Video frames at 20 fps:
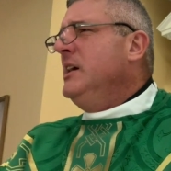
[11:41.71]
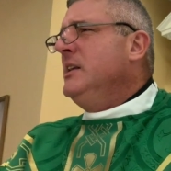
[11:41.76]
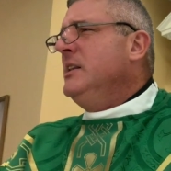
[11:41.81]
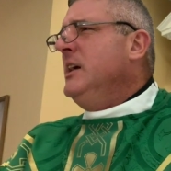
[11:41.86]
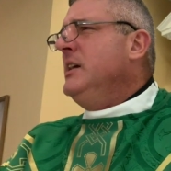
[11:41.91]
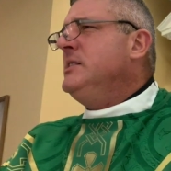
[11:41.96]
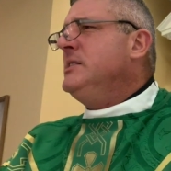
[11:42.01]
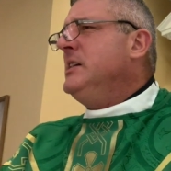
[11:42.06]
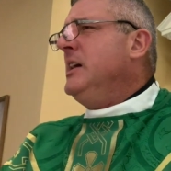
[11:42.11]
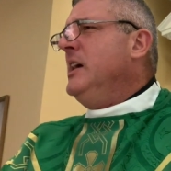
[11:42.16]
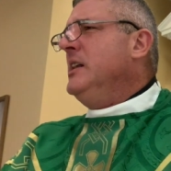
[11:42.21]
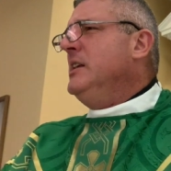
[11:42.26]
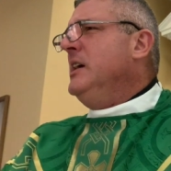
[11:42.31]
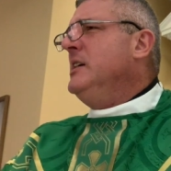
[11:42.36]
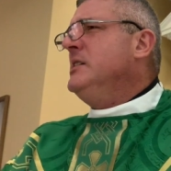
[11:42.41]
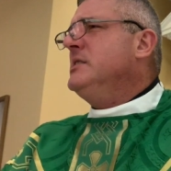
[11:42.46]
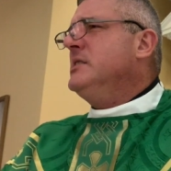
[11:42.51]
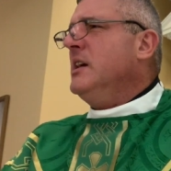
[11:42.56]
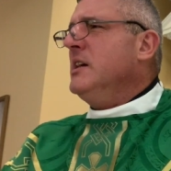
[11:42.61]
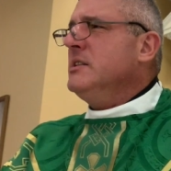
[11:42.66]
They said
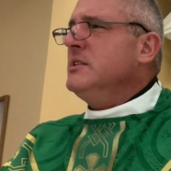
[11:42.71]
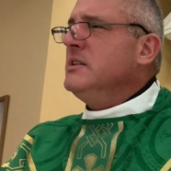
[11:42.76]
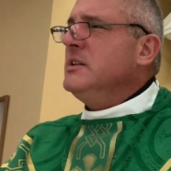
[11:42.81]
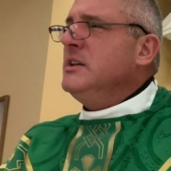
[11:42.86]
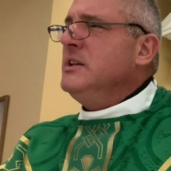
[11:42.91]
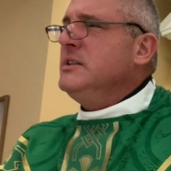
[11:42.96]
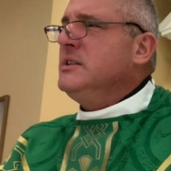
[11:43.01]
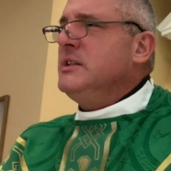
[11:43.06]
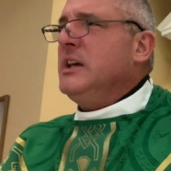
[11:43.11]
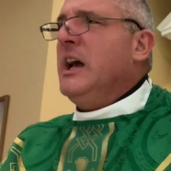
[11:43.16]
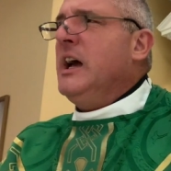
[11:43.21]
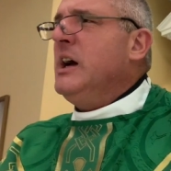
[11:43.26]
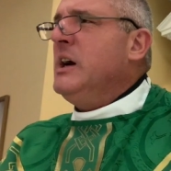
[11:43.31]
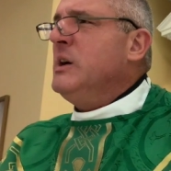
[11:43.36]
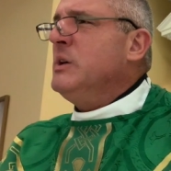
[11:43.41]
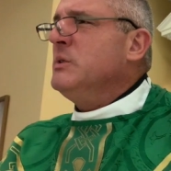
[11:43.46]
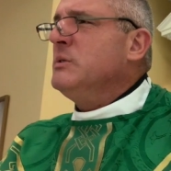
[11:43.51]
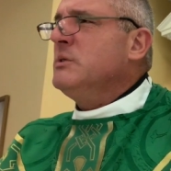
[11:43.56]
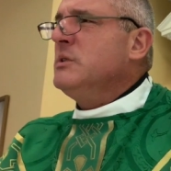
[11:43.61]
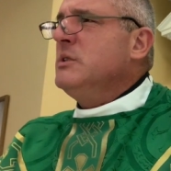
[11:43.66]
they suddenly
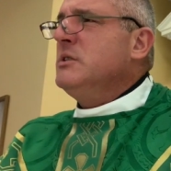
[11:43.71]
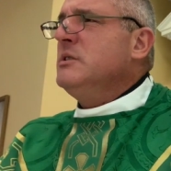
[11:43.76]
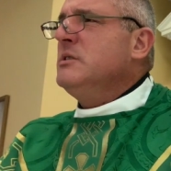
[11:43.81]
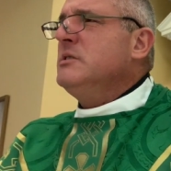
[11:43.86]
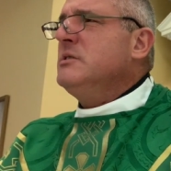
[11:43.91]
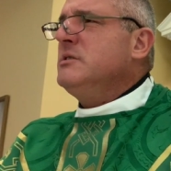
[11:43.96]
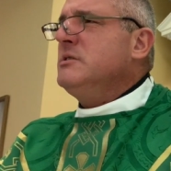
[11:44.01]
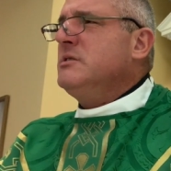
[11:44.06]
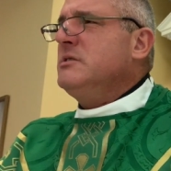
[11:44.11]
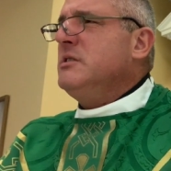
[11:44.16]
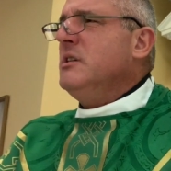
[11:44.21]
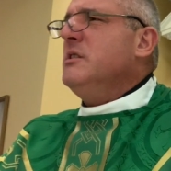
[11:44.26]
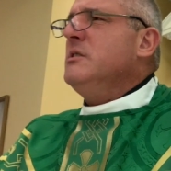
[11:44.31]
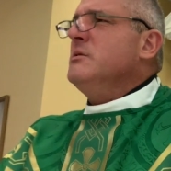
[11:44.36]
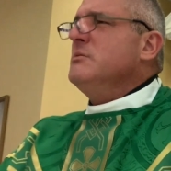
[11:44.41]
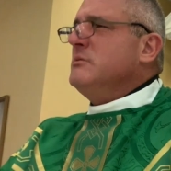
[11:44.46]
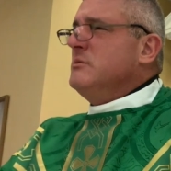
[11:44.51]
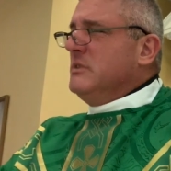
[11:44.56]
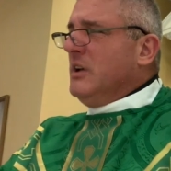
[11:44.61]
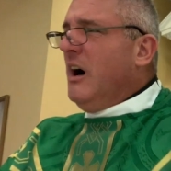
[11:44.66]
sound
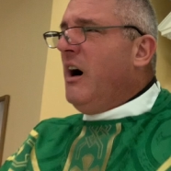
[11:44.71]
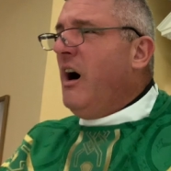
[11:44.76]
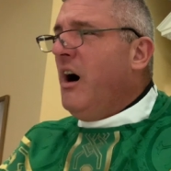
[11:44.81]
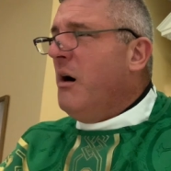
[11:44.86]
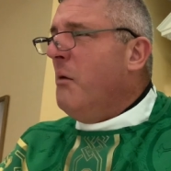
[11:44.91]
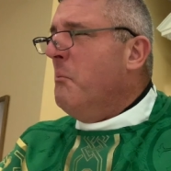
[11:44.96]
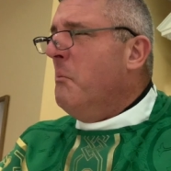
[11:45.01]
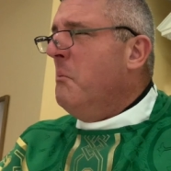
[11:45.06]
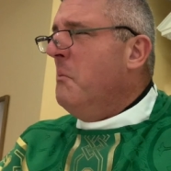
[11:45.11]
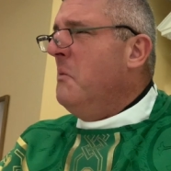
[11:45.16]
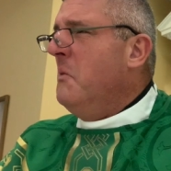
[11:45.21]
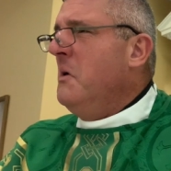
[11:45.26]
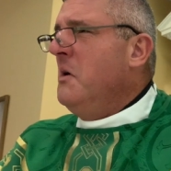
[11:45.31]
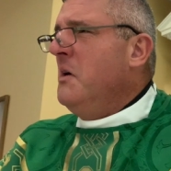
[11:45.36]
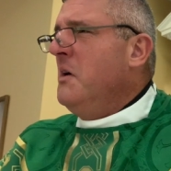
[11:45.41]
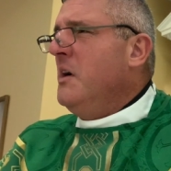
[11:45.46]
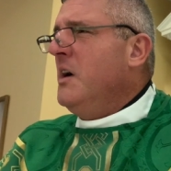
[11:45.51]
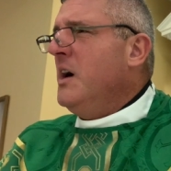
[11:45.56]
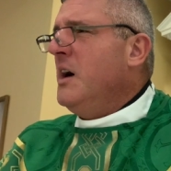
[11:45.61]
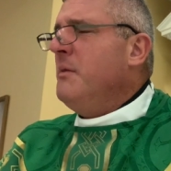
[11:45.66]
so dumb.
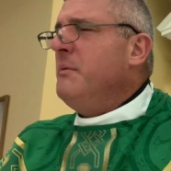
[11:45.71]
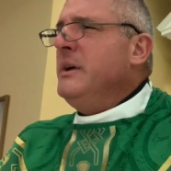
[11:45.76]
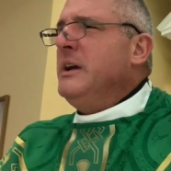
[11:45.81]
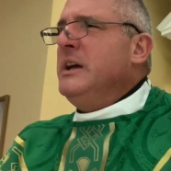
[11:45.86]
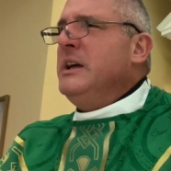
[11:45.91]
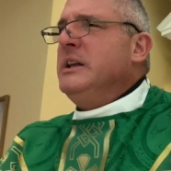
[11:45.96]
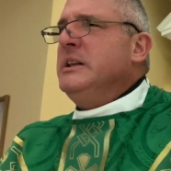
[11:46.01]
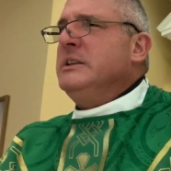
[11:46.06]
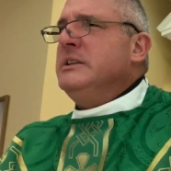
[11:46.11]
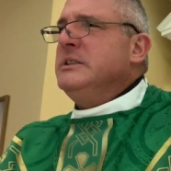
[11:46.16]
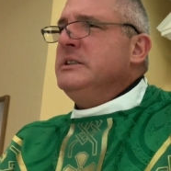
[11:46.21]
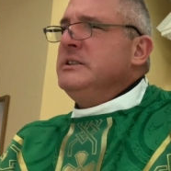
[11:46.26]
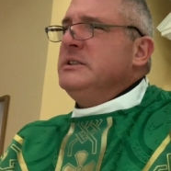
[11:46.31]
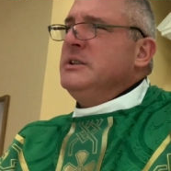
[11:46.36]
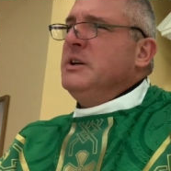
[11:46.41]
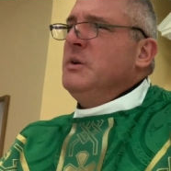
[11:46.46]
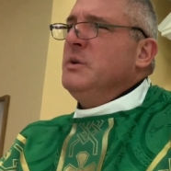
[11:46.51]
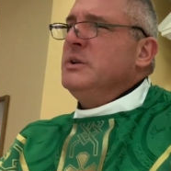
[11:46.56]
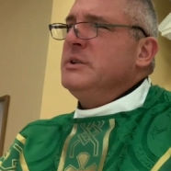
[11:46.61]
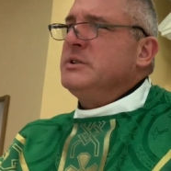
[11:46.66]
I mean,
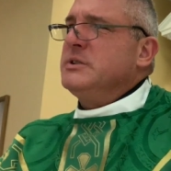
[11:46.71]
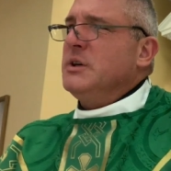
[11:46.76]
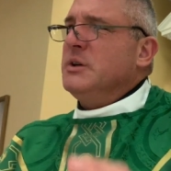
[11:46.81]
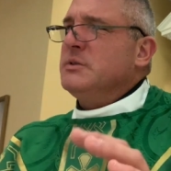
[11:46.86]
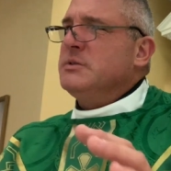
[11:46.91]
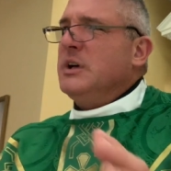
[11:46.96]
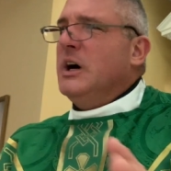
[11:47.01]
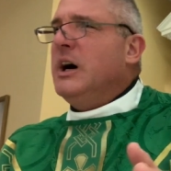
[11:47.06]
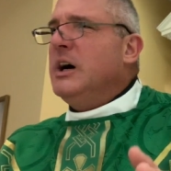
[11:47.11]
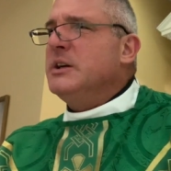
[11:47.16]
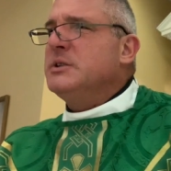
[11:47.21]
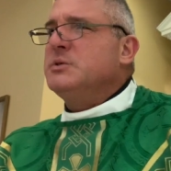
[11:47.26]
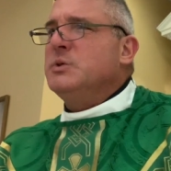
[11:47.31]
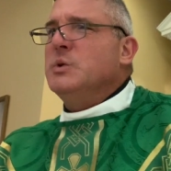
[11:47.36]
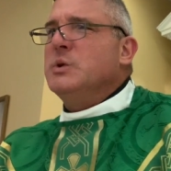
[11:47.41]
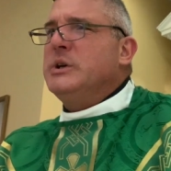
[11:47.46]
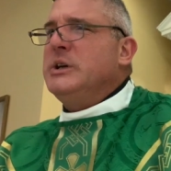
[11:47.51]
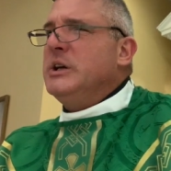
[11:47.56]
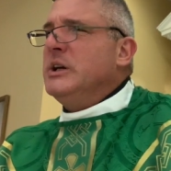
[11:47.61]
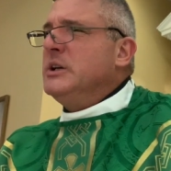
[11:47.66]
no insult to high
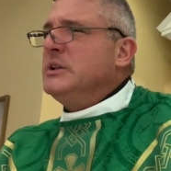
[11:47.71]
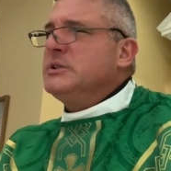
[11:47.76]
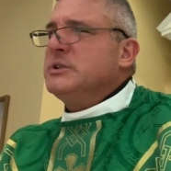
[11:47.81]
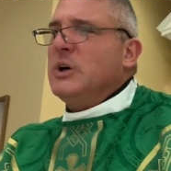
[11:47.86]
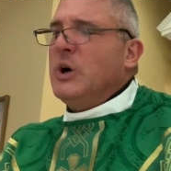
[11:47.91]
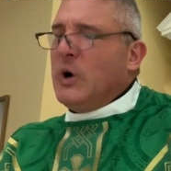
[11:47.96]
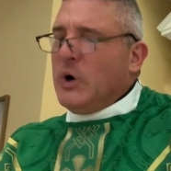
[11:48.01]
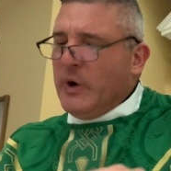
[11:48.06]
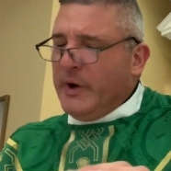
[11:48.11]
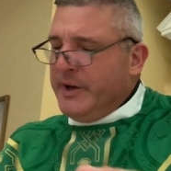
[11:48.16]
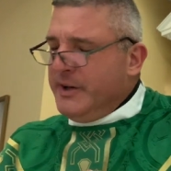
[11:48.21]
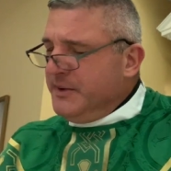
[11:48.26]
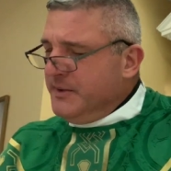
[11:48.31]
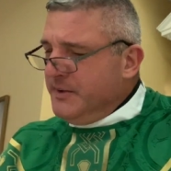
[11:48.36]
school kids, sorry.